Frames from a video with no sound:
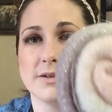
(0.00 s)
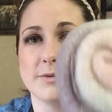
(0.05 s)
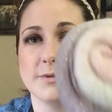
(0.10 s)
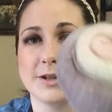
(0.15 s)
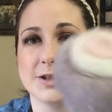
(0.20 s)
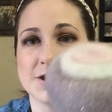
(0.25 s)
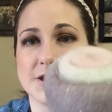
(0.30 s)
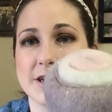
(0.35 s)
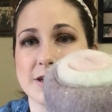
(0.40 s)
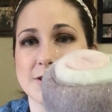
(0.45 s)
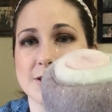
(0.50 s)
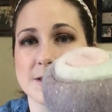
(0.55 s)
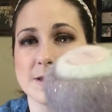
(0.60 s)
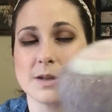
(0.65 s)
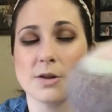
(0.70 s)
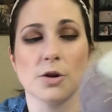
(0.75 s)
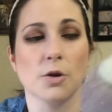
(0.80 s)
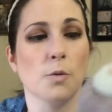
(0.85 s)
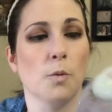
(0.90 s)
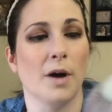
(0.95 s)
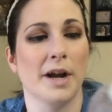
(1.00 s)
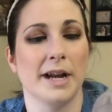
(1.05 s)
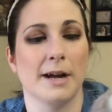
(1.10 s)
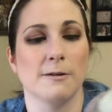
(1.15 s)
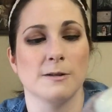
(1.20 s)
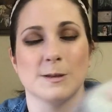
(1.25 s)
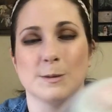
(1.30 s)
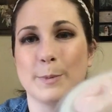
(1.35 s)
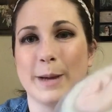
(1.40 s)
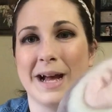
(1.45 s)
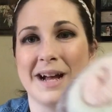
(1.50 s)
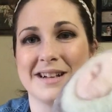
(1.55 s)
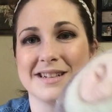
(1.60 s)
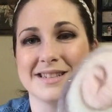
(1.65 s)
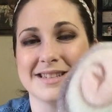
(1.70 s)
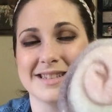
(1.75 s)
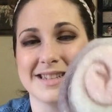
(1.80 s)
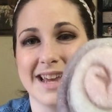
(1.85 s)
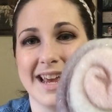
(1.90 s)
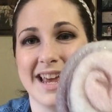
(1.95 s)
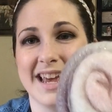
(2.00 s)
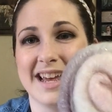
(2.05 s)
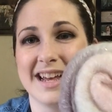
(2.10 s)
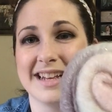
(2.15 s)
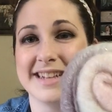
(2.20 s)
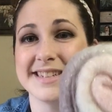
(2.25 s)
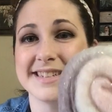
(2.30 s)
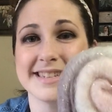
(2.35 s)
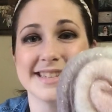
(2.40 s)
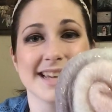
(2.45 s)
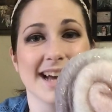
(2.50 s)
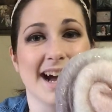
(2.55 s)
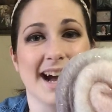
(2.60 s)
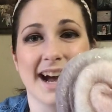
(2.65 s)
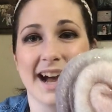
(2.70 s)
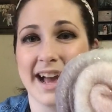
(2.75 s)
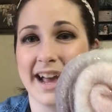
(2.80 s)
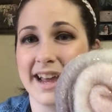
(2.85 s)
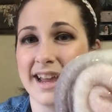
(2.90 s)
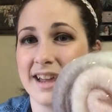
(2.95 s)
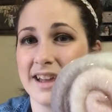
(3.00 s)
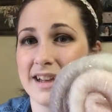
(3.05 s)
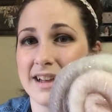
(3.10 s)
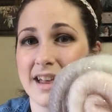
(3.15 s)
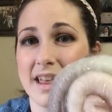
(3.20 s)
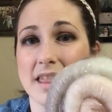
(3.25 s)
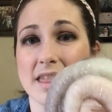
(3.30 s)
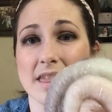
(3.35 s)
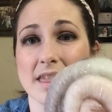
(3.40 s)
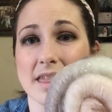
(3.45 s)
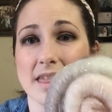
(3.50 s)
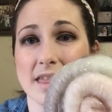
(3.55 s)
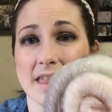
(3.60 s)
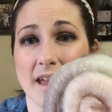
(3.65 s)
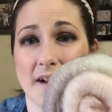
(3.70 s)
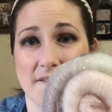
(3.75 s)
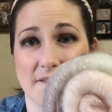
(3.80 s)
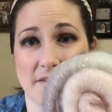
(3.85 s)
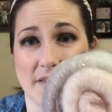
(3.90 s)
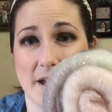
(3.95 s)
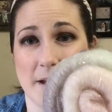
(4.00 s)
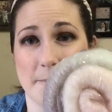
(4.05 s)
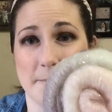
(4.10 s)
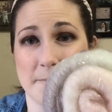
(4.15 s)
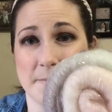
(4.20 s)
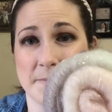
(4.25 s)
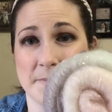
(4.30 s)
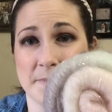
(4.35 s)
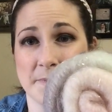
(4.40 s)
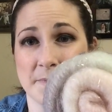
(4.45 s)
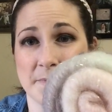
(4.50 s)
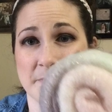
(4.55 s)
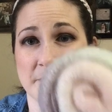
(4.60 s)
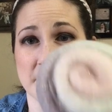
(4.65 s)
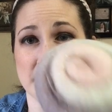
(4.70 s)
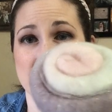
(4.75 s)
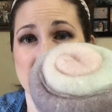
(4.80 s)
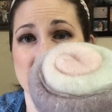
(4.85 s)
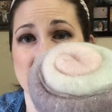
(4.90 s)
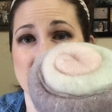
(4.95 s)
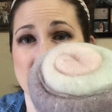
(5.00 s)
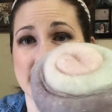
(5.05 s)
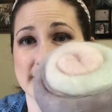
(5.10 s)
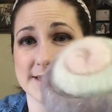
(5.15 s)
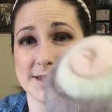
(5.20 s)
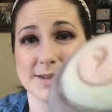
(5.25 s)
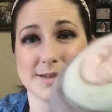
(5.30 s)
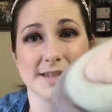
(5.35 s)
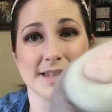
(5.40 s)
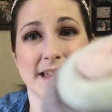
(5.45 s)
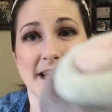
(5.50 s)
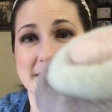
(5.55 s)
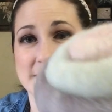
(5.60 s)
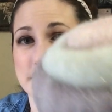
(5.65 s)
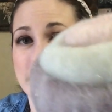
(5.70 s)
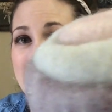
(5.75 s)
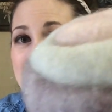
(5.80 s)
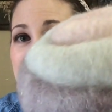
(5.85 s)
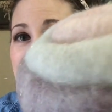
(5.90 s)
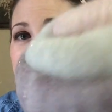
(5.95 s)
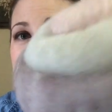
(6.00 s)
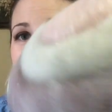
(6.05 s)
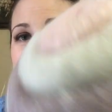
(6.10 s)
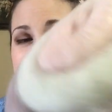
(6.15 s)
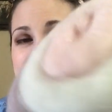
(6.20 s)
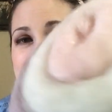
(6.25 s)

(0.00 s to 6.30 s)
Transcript: which they're just little 1 ounce bats, and I love them. See that sparkle?